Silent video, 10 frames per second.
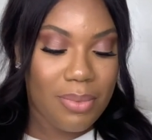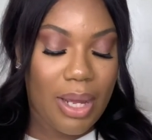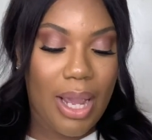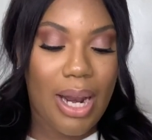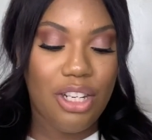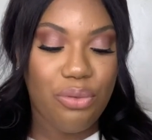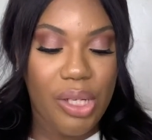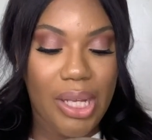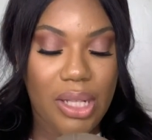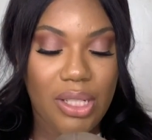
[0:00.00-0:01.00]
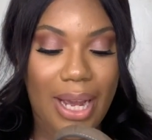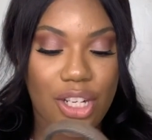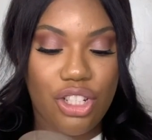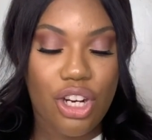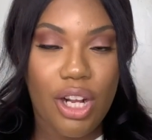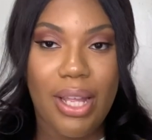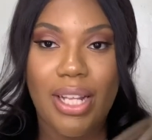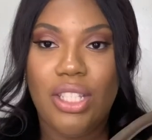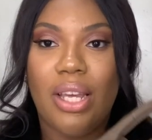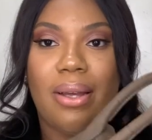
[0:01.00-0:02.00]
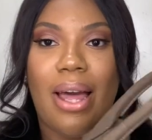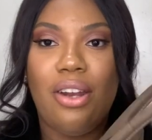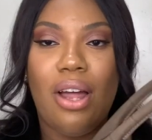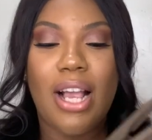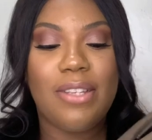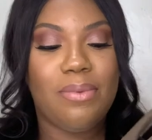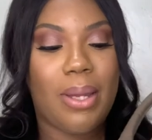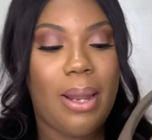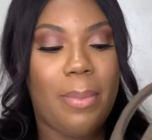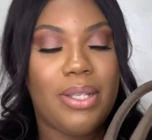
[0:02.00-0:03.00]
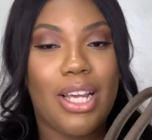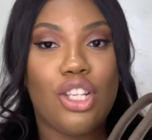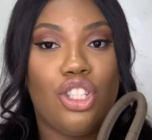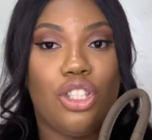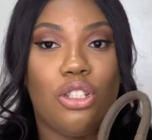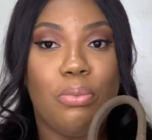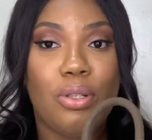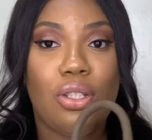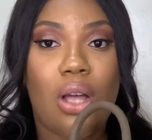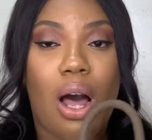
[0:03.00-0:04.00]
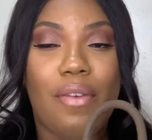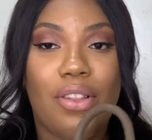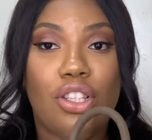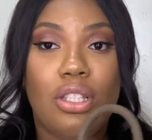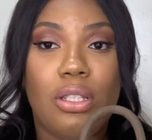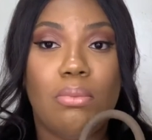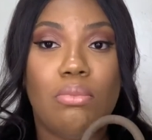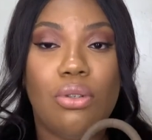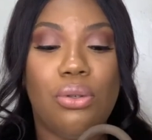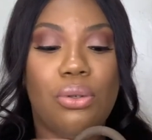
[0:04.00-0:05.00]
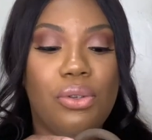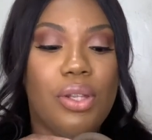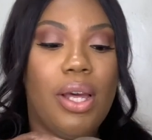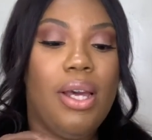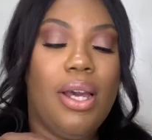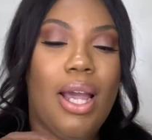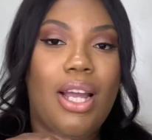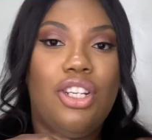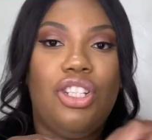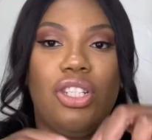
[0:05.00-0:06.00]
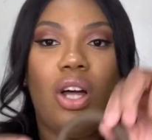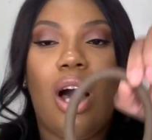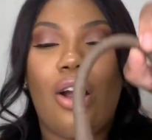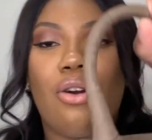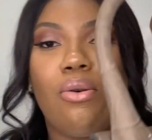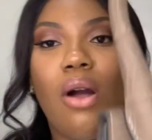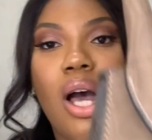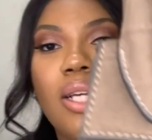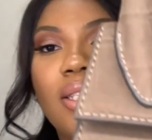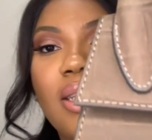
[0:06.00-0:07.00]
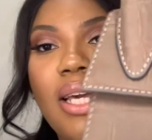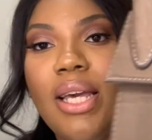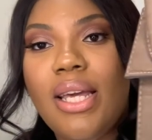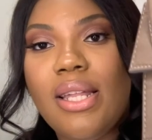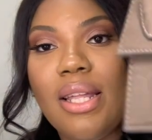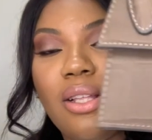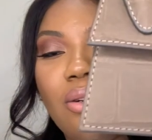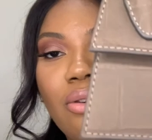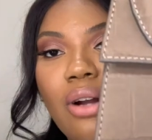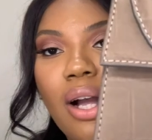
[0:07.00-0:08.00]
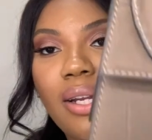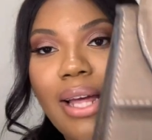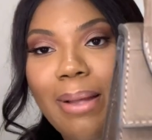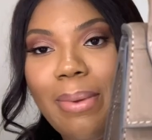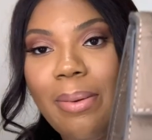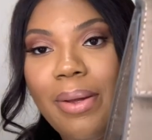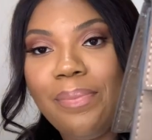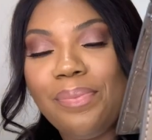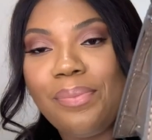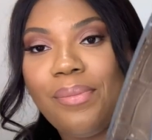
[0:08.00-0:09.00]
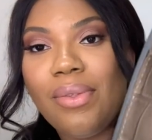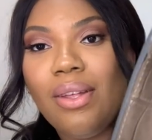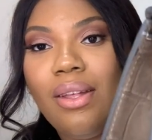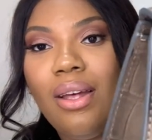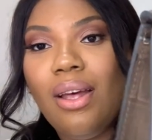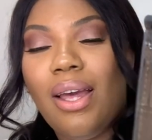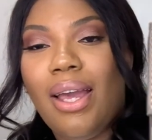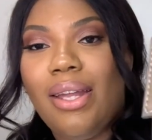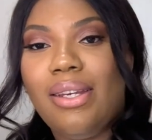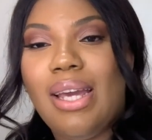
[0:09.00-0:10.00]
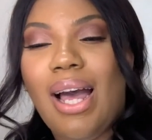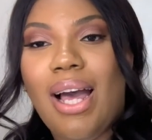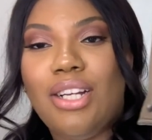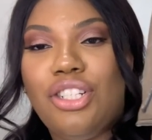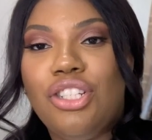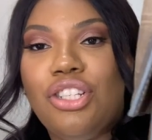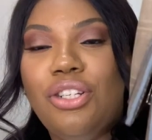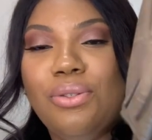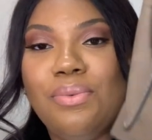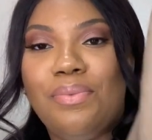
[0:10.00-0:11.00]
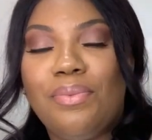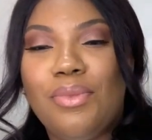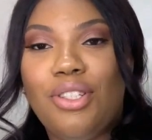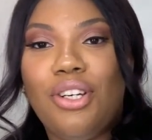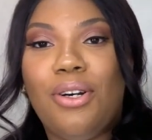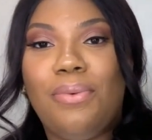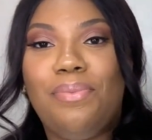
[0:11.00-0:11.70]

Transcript: and I just really like the texture. Like it's like, I don't know how to explain it, but it's like super soft and smooth. And she's got croc skin, a little crocodile baby. And yeah, she's cute. So